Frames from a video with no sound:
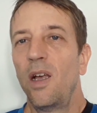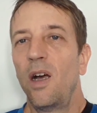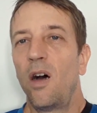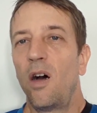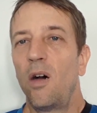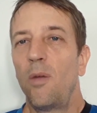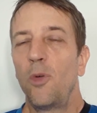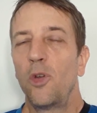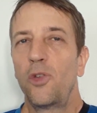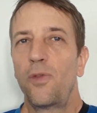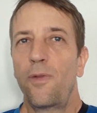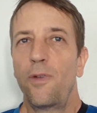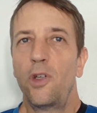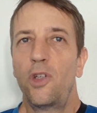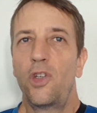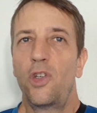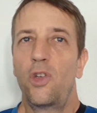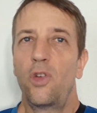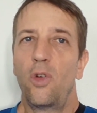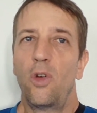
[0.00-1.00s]
Almost for
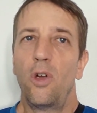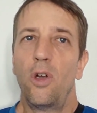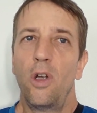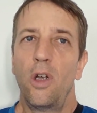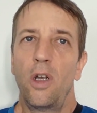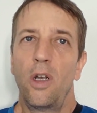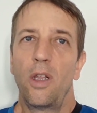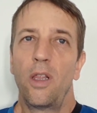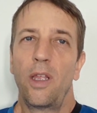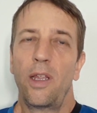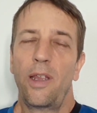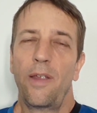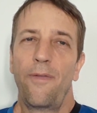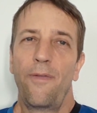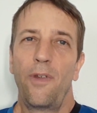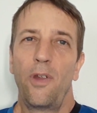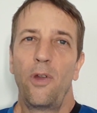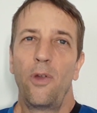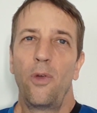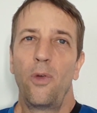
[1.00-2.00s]
sure, like
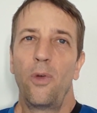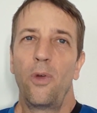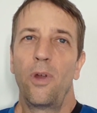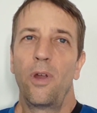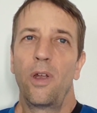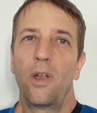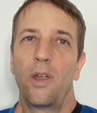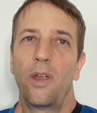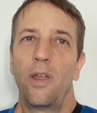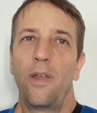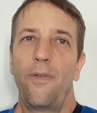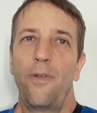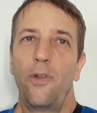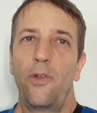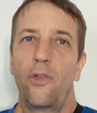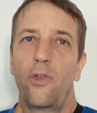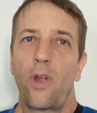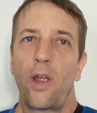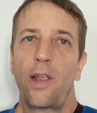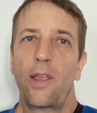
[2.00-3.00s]
if you
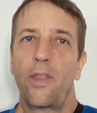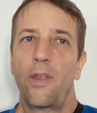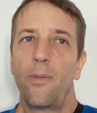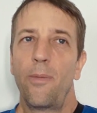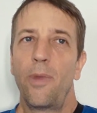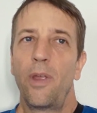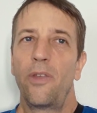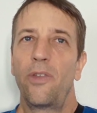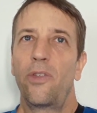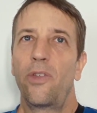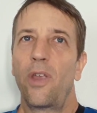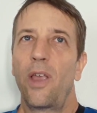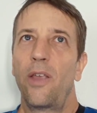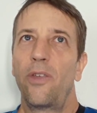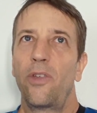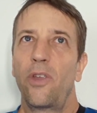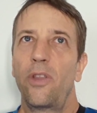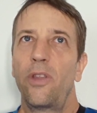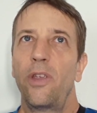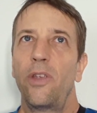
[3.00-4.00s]
strike them as
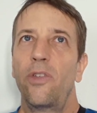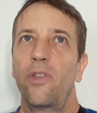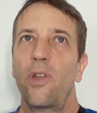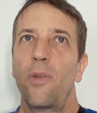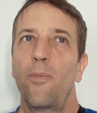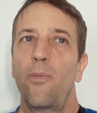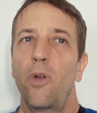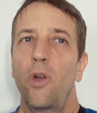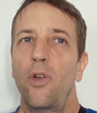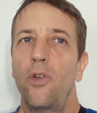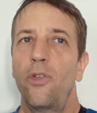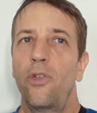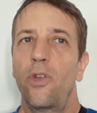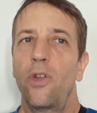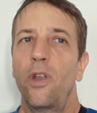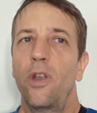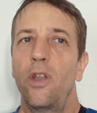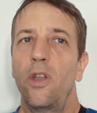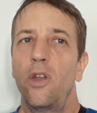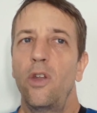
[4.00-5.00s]
a decent
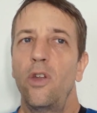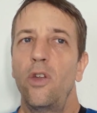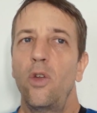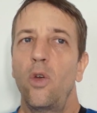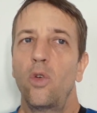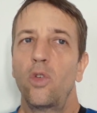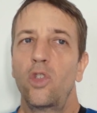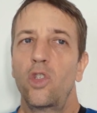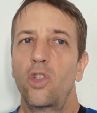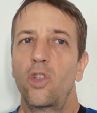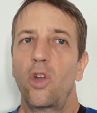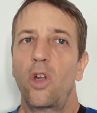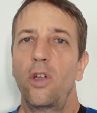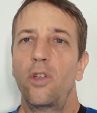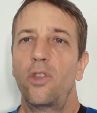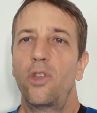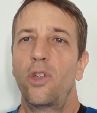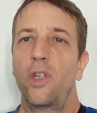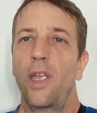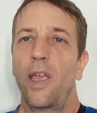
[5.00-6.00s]
person, you'll
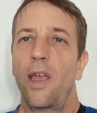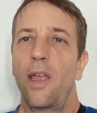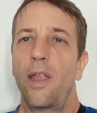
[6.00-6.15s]
start to